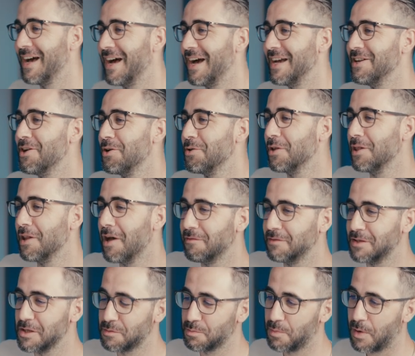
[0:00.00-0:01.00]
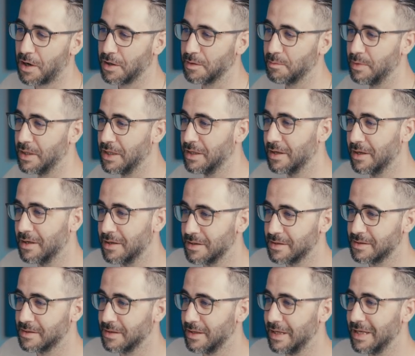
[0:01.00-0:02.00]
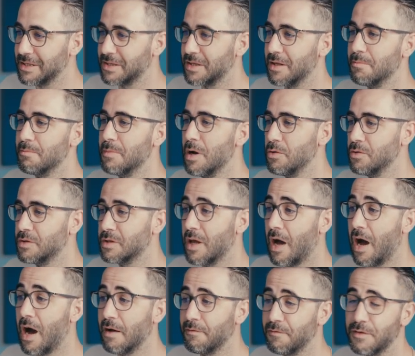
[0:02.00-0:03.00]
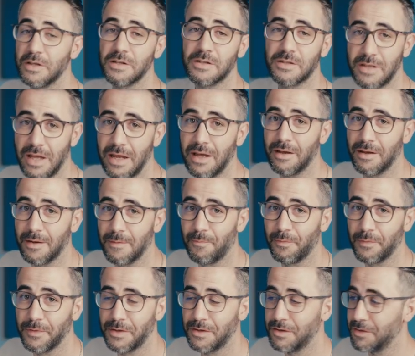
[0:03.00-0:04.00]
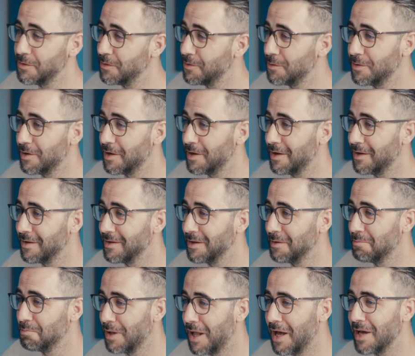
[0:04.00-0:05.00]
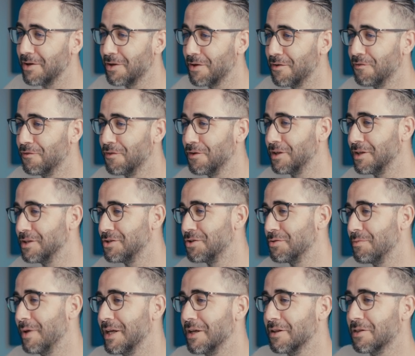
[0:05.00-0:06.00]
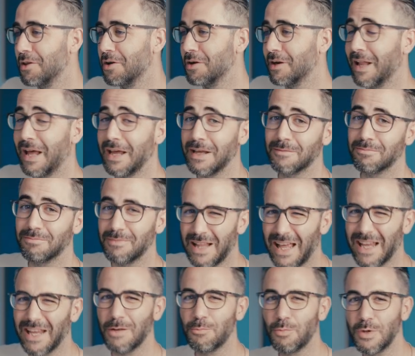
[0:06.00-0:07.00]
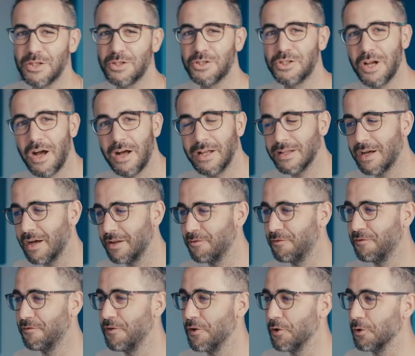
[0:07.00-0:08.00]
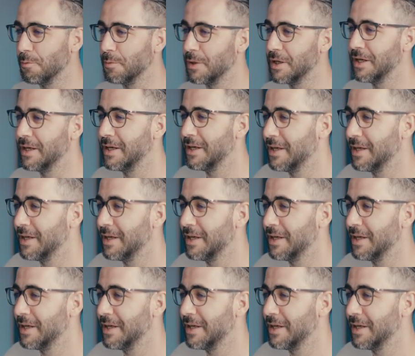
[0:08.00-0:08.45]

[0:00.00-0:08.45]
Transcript: I know you love this part because it's the most obvious thing to uh, apply on a footage to make it look like, like it was shot on film.